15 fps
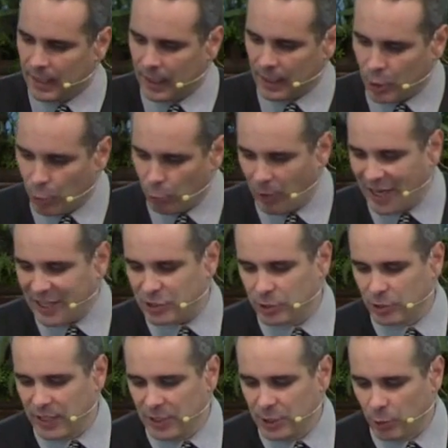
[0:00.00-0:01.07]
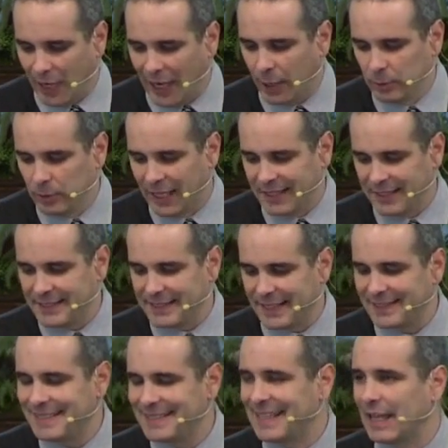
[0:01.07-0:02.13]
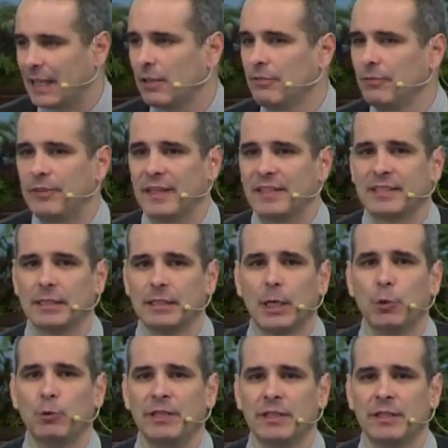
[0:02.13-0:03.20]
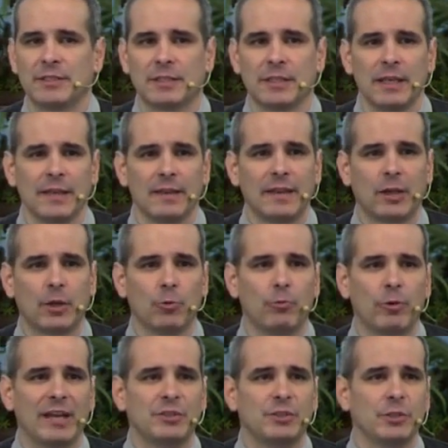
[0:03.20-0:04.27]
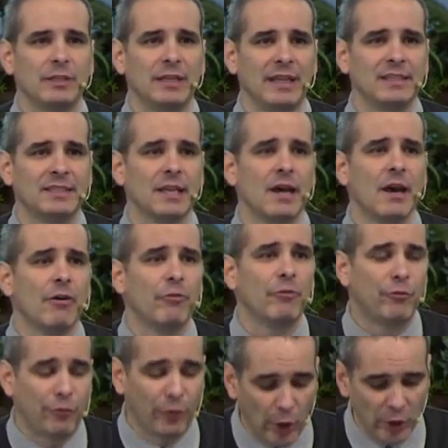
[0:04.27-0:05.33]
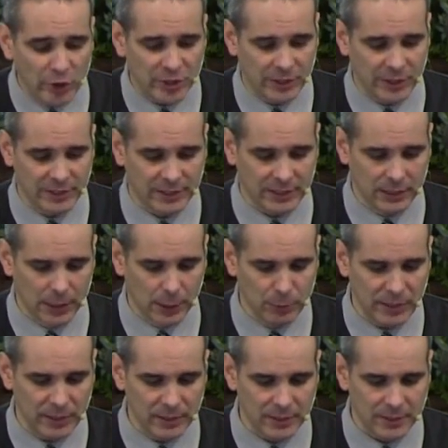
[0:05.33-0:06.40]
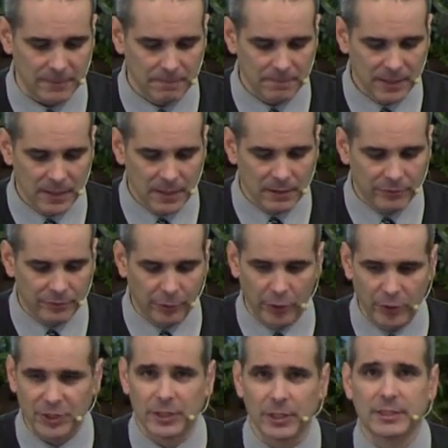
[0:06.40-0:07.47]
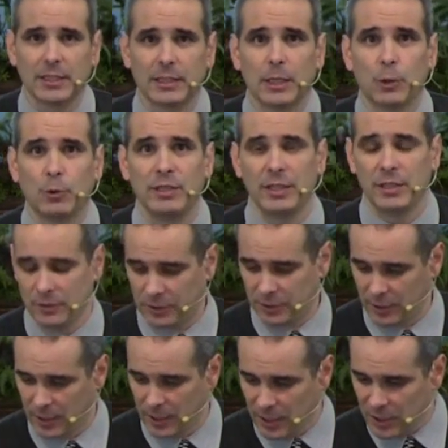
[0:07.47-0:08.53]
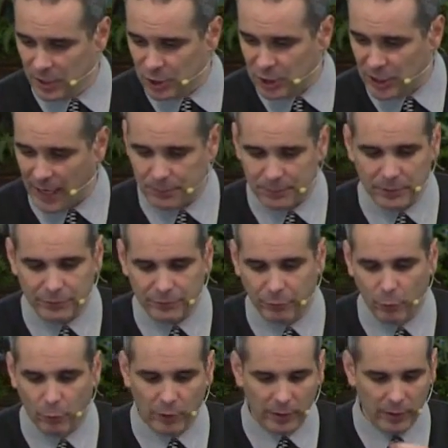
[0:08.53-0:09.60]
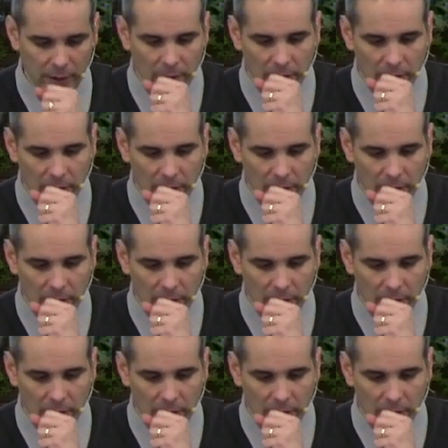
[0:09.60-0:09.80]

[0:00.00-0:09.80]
Correction in your outline. It says 2 Thessalonians. The correction is 1 Thessalonians, 1 Thessalonians chapter 4.